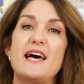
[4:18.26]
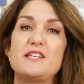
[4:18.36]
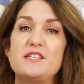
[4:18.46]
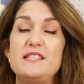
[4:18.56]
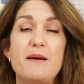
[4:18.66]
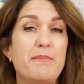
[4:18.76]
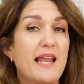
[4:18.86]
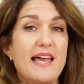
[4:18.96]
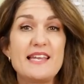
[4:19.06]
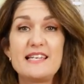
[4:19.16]
our
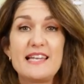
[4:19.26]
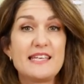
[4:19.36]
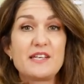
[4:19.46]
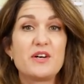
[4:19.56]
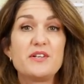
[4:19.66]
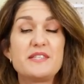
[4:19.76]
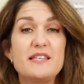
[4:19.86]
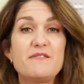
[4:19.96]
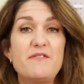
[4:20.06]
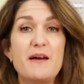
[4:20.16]
plain linen
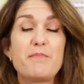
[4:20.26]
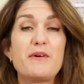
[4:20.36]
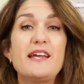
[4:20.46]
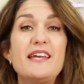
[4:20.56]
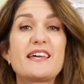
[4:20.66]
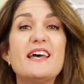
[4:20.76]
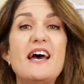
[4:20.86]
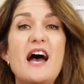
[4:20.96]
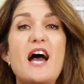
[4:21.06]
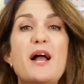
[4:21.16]
cotton fabric.
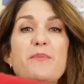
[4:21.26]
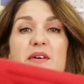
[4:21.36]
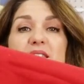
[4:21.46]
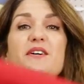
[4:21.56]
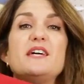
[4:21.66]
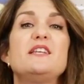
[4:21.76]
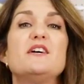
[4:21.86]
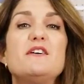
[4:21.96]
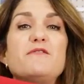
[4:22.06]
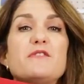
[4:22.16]
It's got
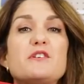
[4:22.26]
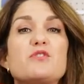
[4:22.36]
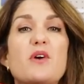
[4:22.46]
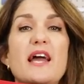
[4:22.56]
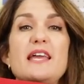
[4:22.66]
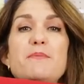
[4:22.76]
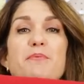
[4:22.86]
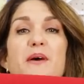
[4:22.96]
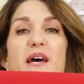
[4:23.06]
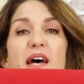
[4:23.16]
enough drape
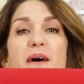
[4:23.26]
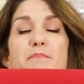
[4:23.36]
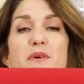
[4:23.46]
and